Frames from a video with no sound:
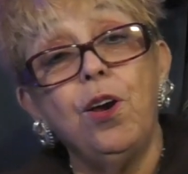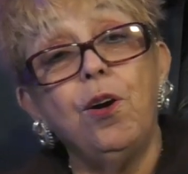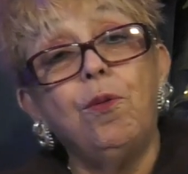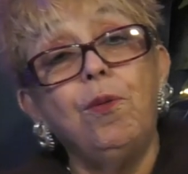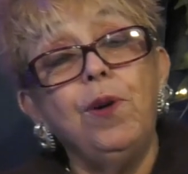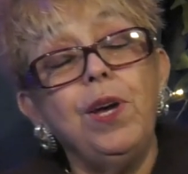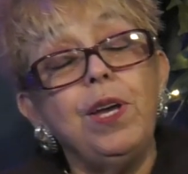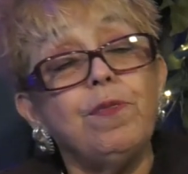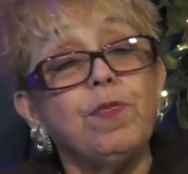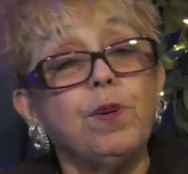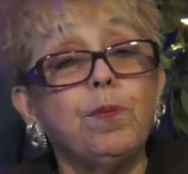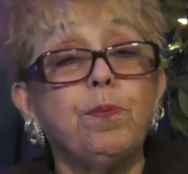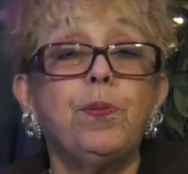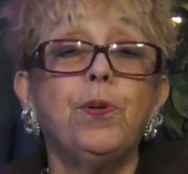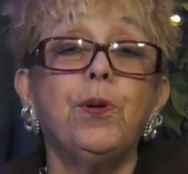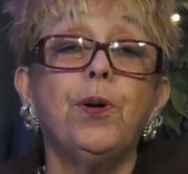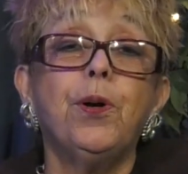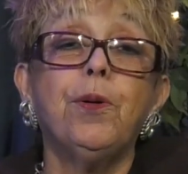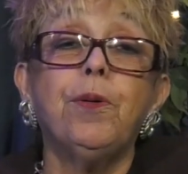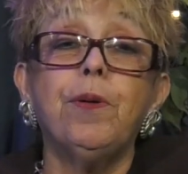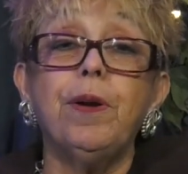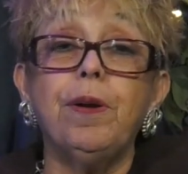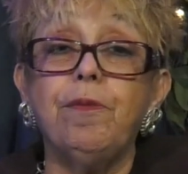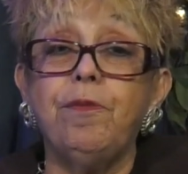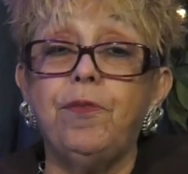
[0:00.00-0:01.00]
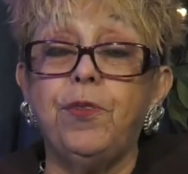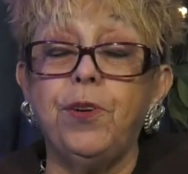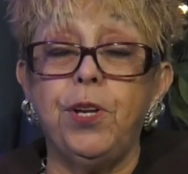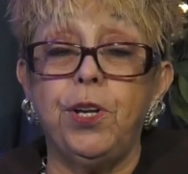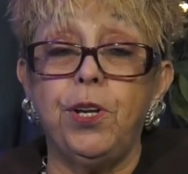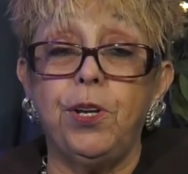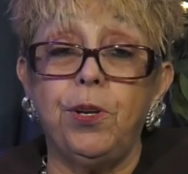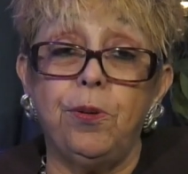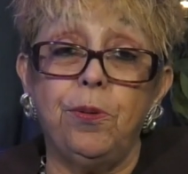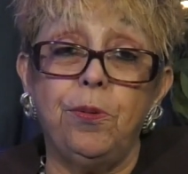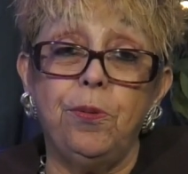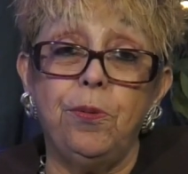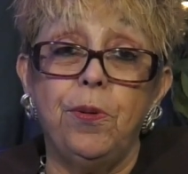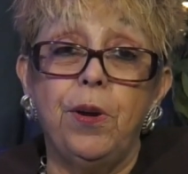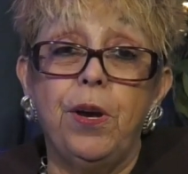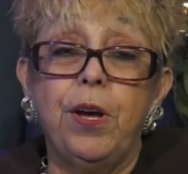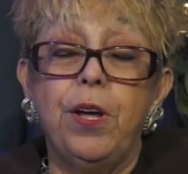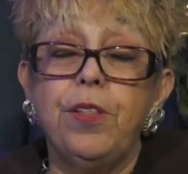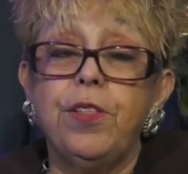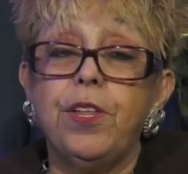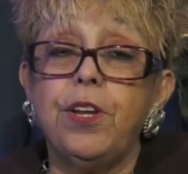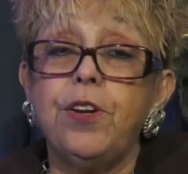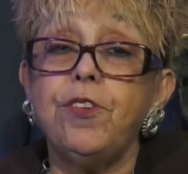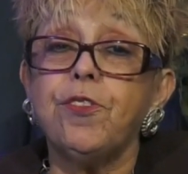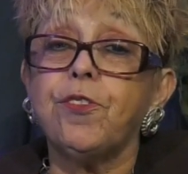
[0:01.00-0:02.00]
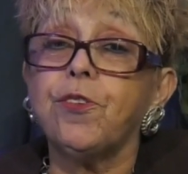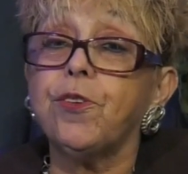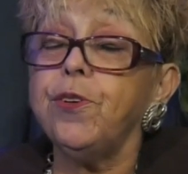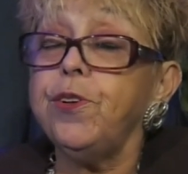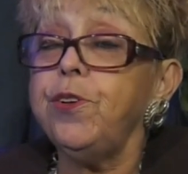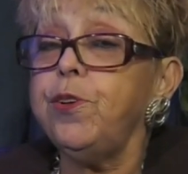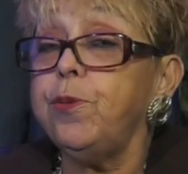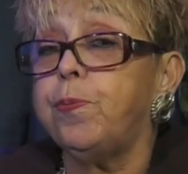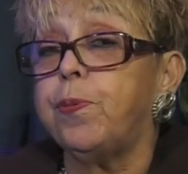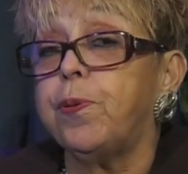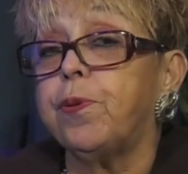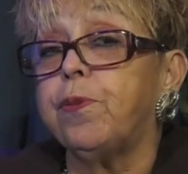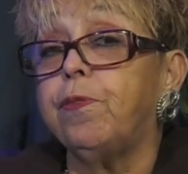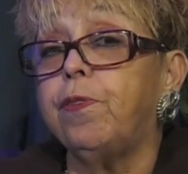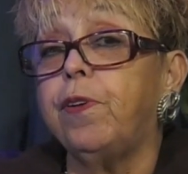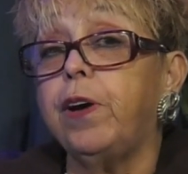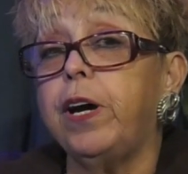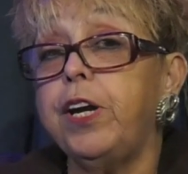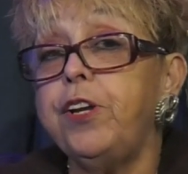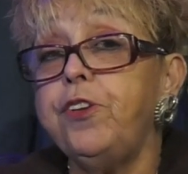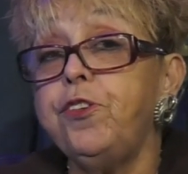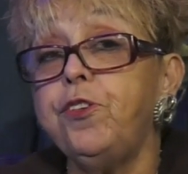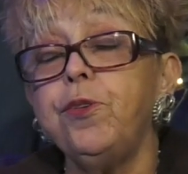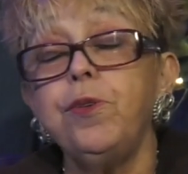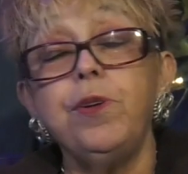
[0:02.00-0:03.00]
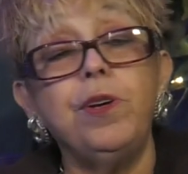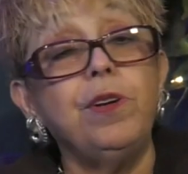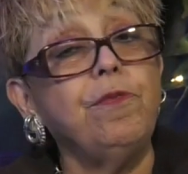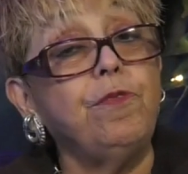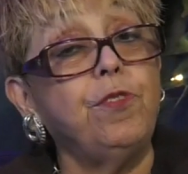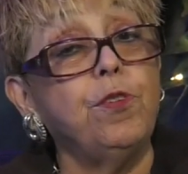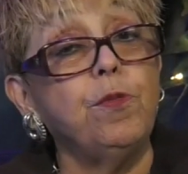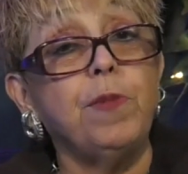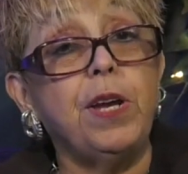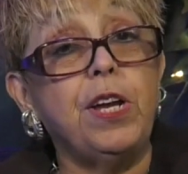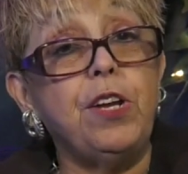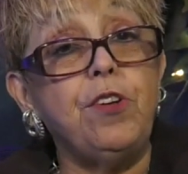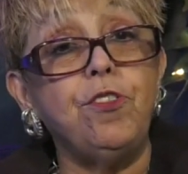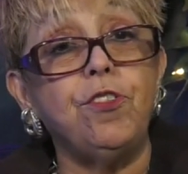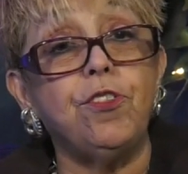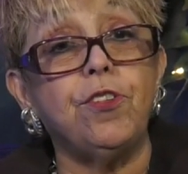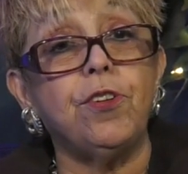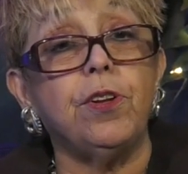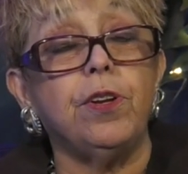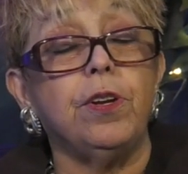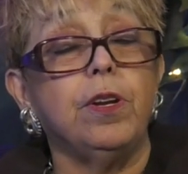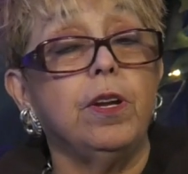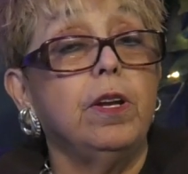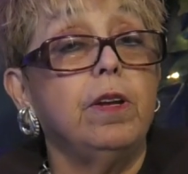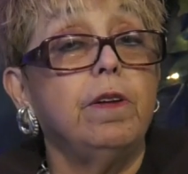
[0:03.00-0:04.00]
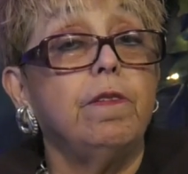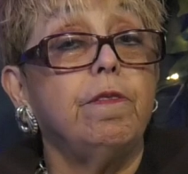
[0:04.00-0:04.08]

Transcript: We have a program for you that is going to provide you information,